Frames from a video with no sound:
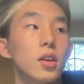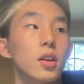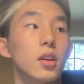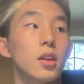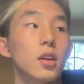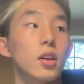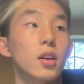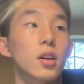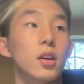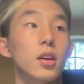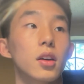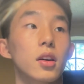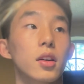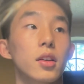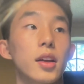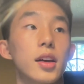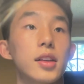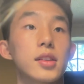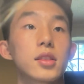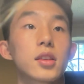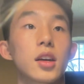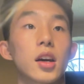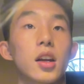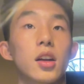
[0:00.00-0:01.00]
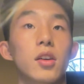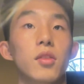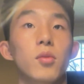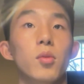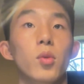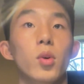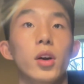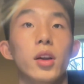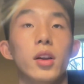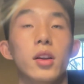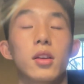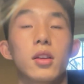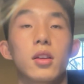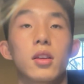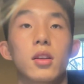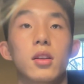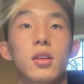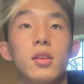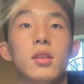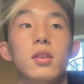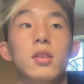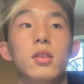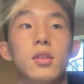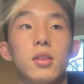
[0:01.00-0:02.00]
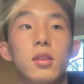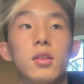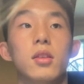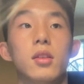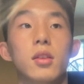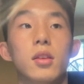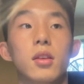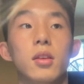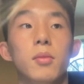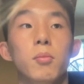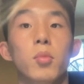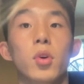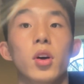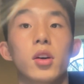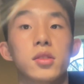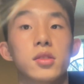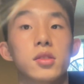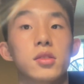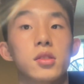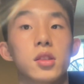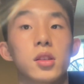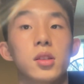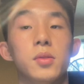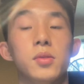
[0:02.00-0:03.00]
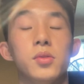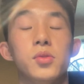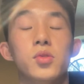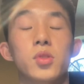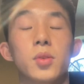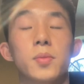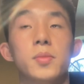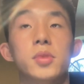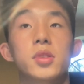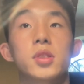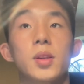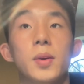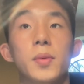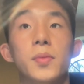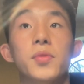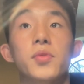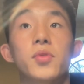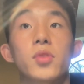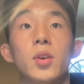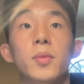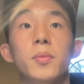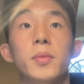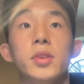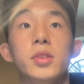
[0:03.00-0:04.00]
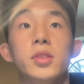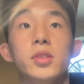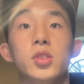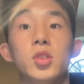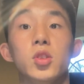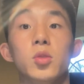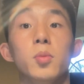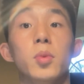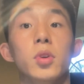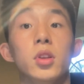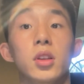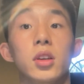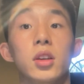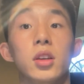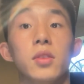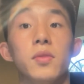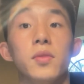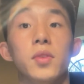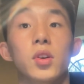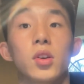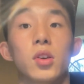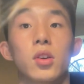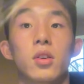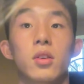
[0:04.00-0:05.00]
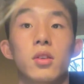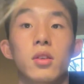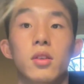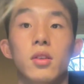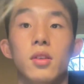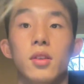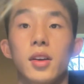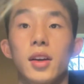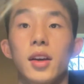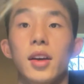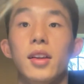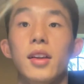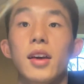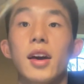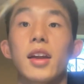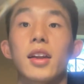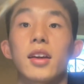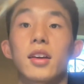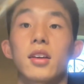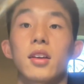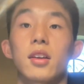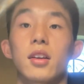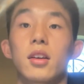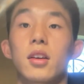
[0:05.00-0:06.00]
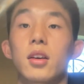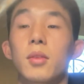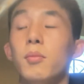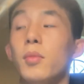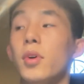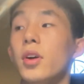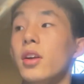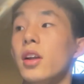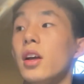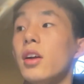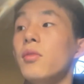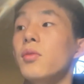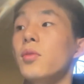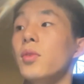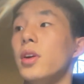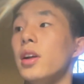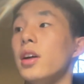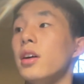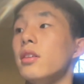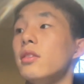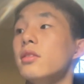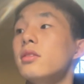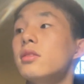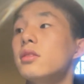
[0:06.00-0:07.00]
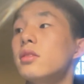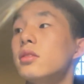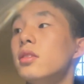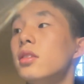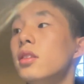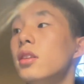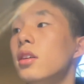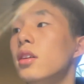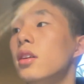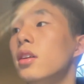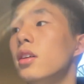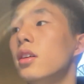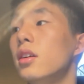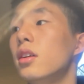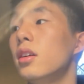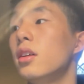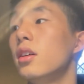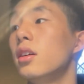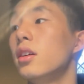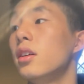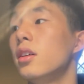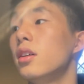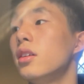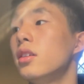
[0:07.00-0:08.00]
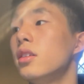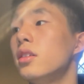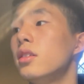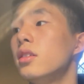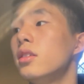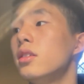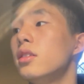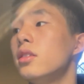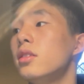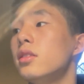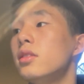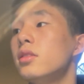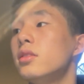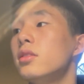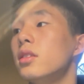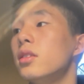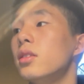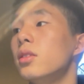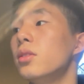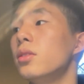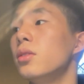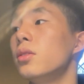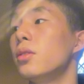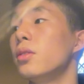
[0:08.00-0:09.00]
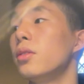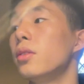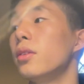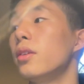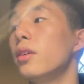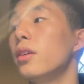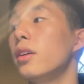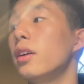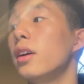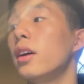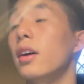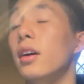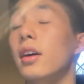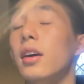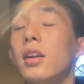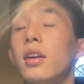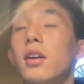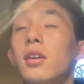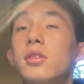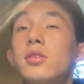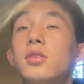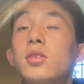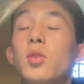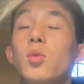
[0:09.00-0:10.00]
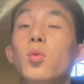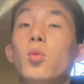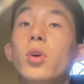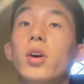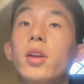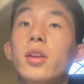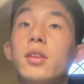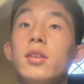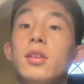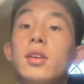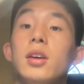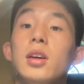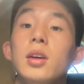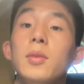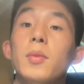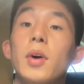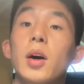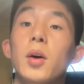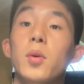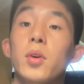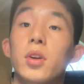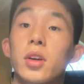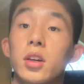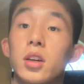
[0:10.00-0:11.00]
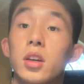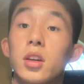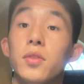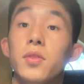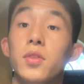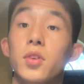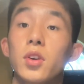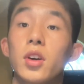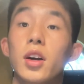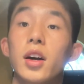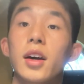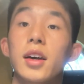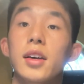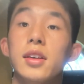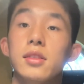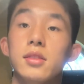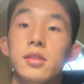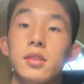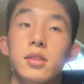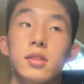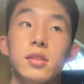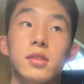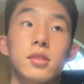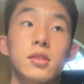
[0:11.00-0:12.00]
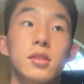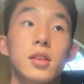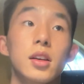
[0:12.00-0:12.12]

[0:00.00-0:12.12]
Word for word: Uh, that's kind of what imposter syndrome stems from, is you believe you're inadequate compared to everyone else. So yeah, and also one tip I want to give you guys is